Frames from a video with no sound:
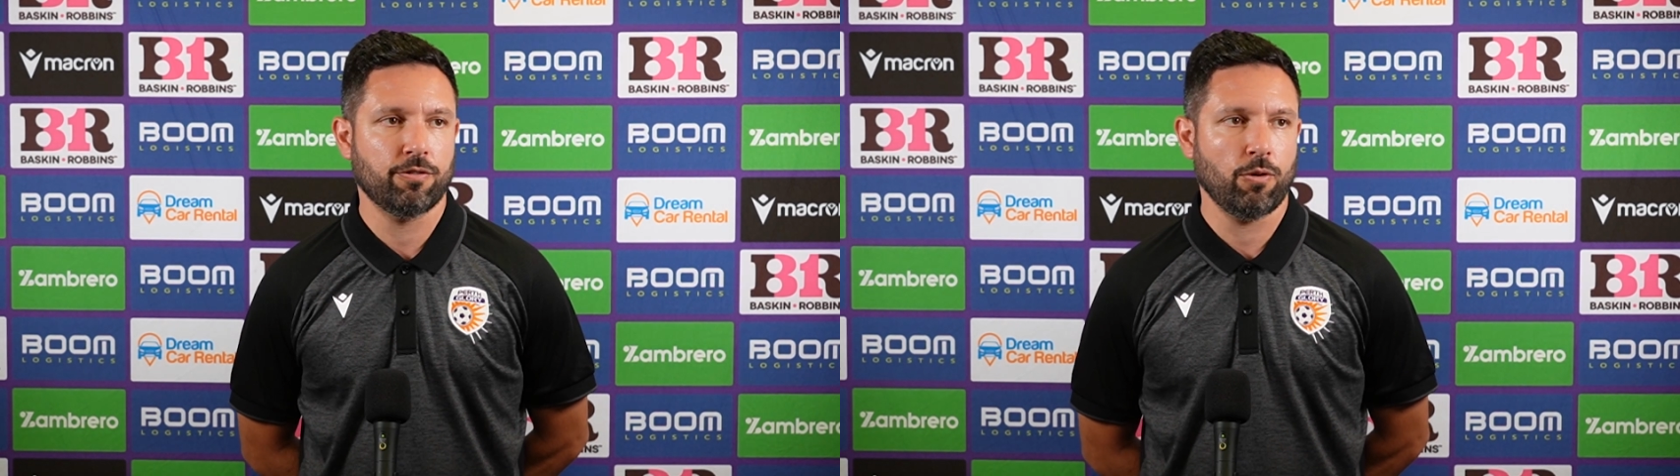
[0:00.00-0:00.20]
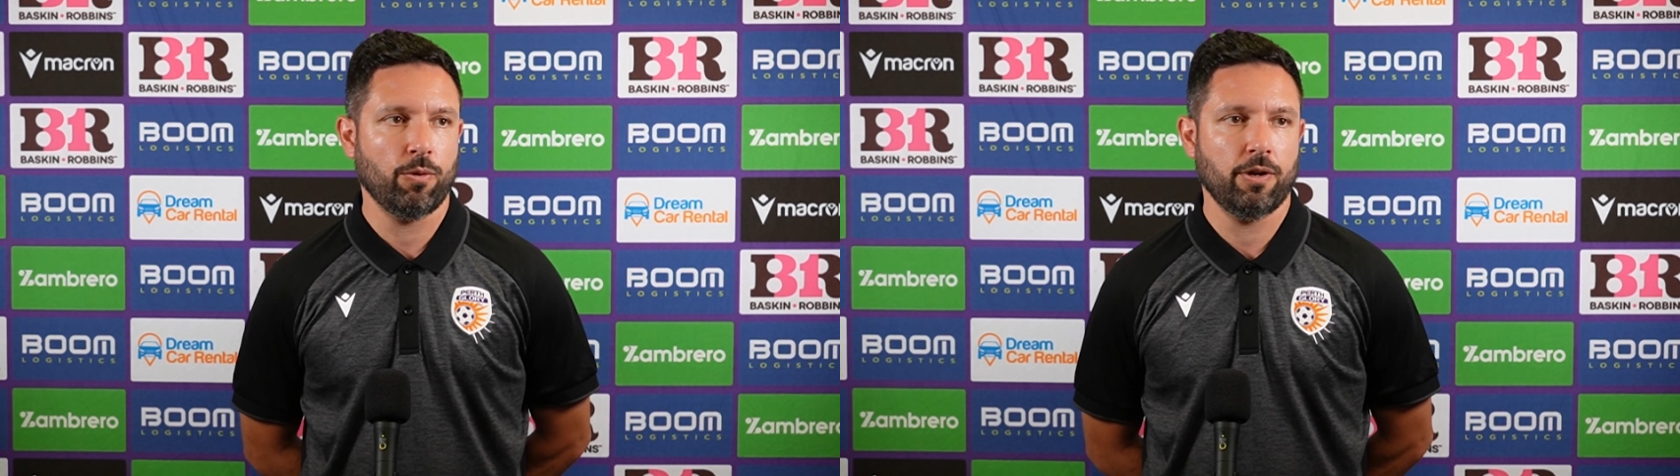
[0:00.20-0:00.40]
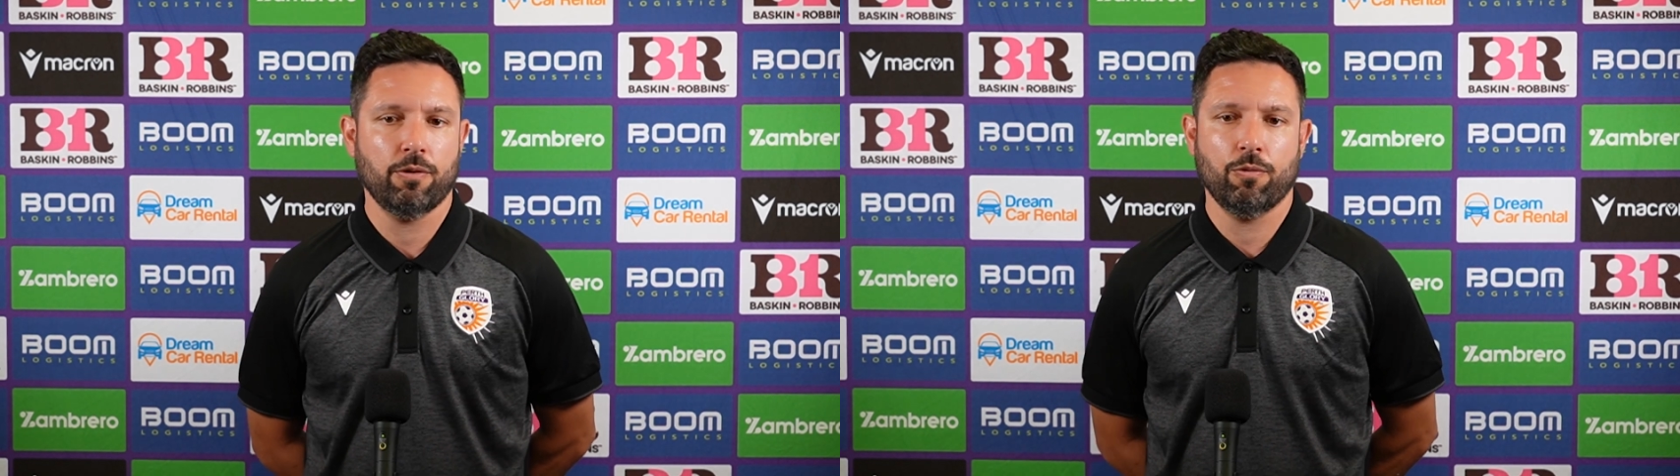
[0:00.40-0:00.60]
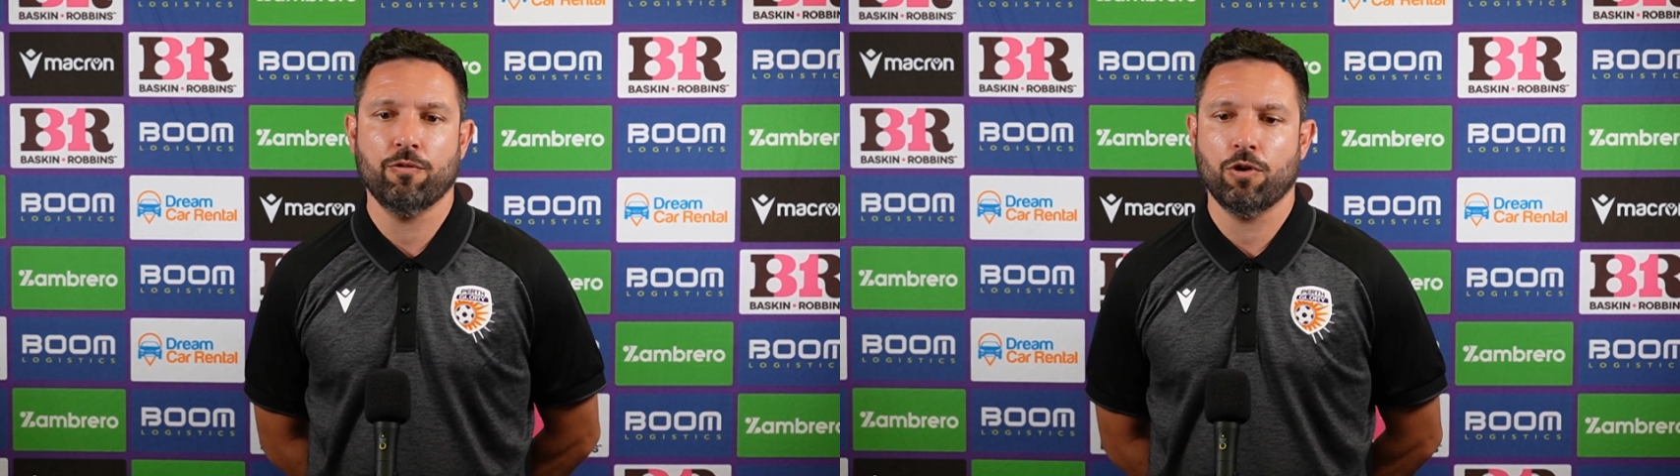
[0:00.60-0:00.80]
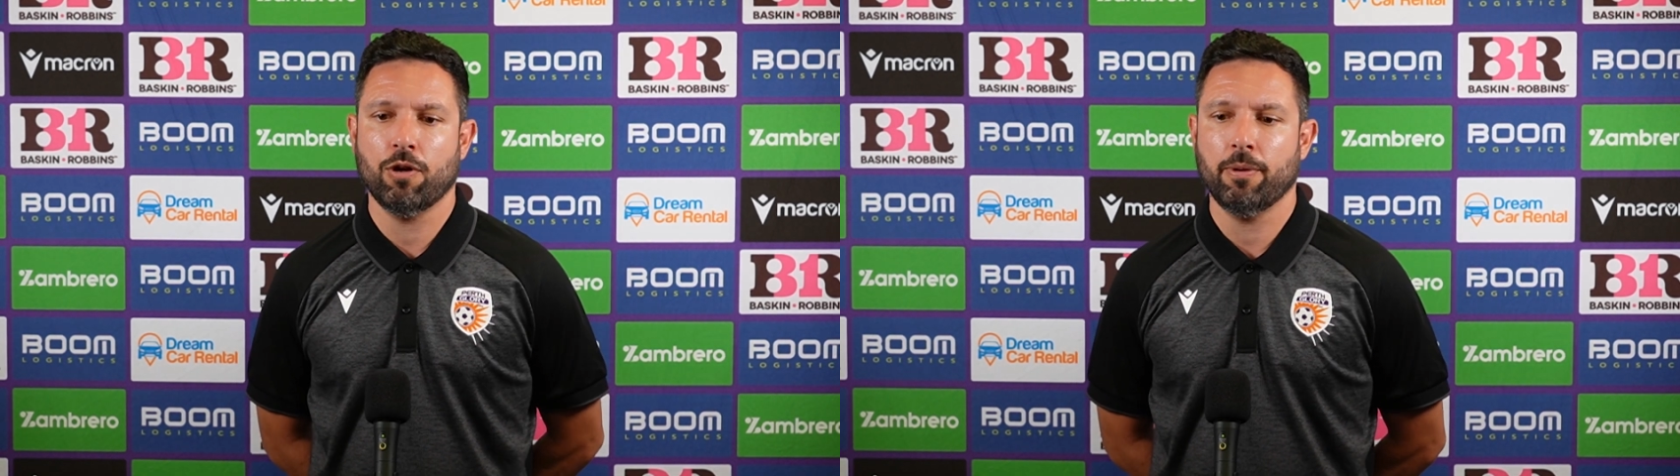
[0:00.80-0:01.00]
So
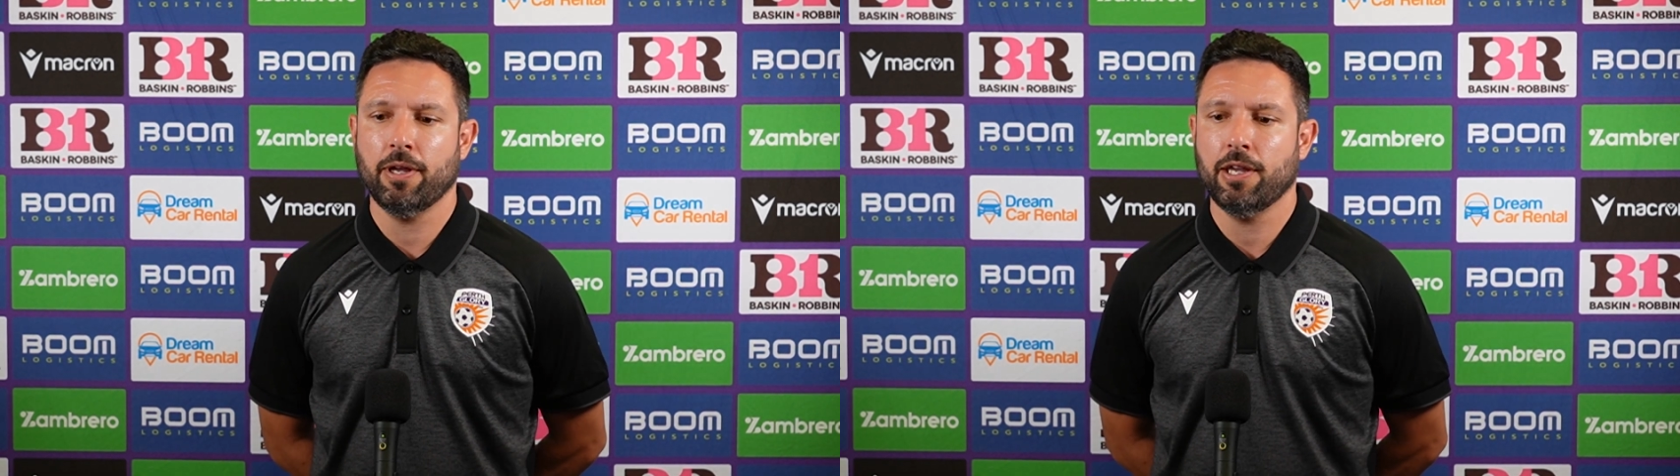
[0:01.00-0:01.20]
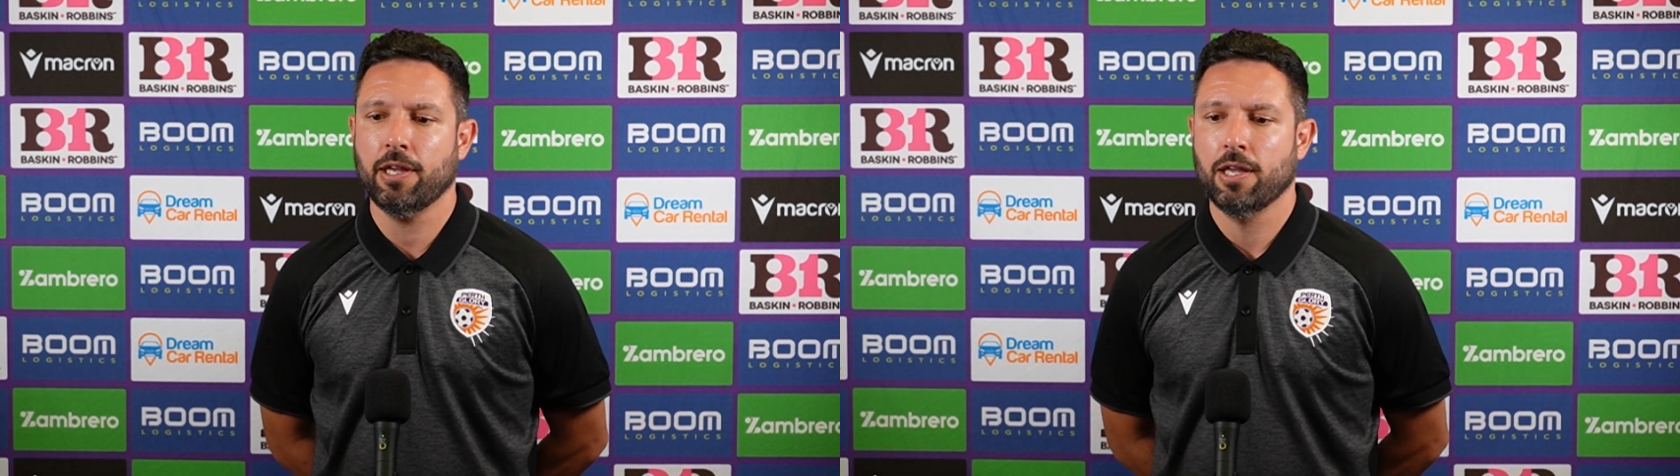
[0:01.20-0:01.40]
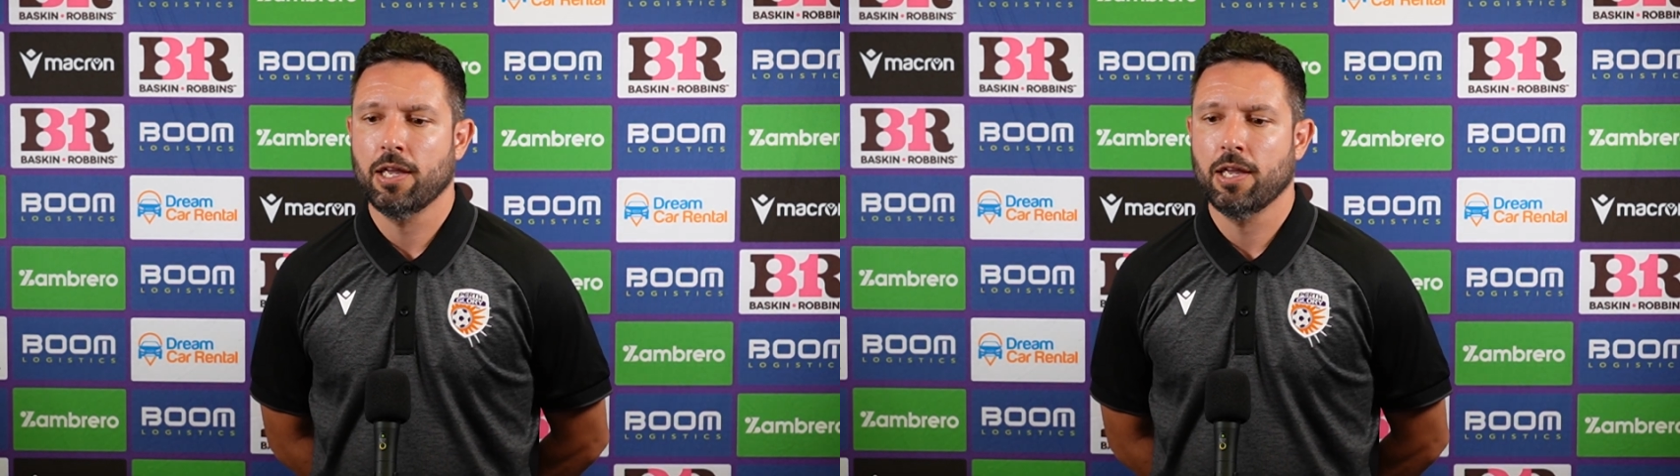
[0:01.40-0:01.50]
we've got to be